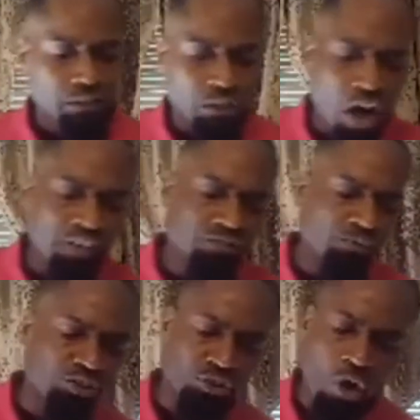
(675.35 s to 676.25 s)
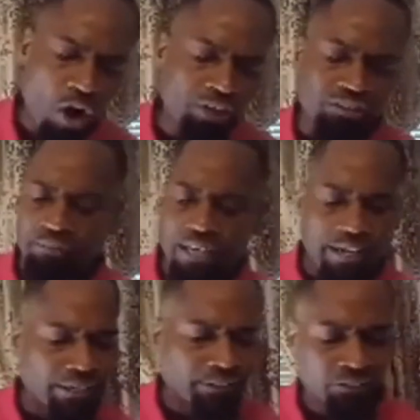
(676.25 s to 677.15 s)
God is restoring some
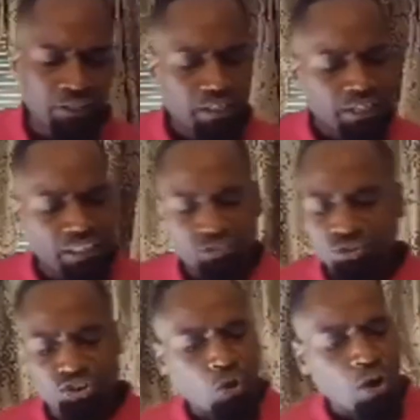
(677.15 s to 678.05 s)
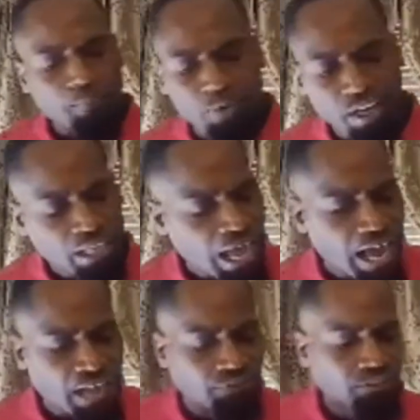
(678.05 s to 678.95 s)
things. He's restoring prayer
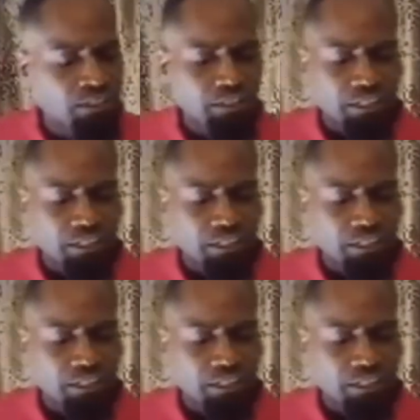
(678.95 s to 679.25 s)
lives.